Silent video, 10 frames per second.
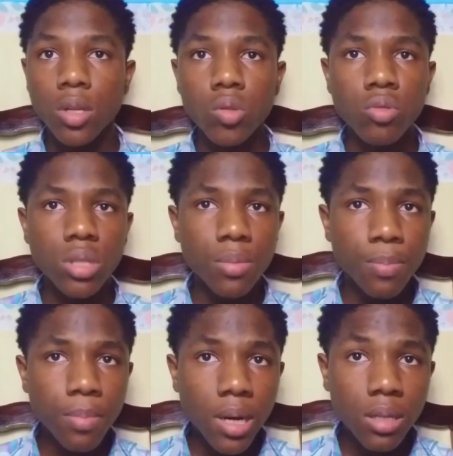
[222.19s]
to
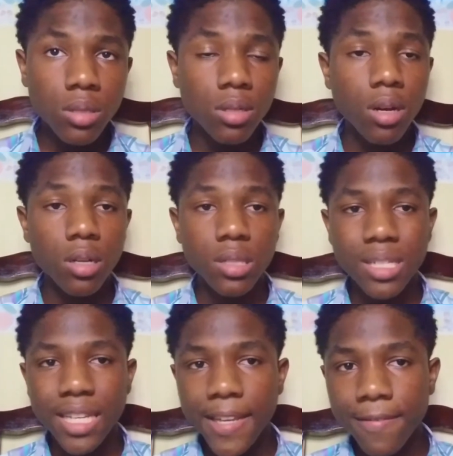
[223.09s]
respond to God's
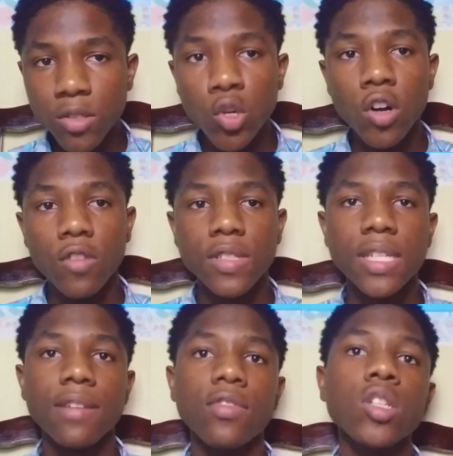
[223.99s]
gift of
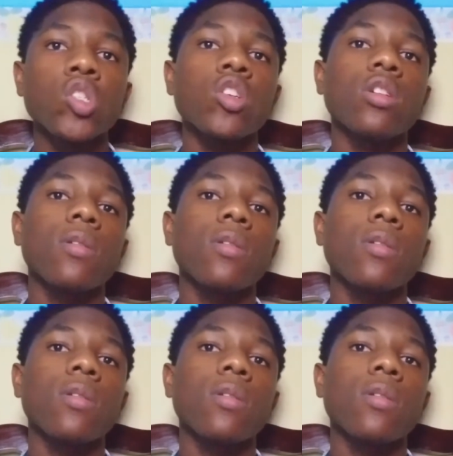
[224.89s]
salvation.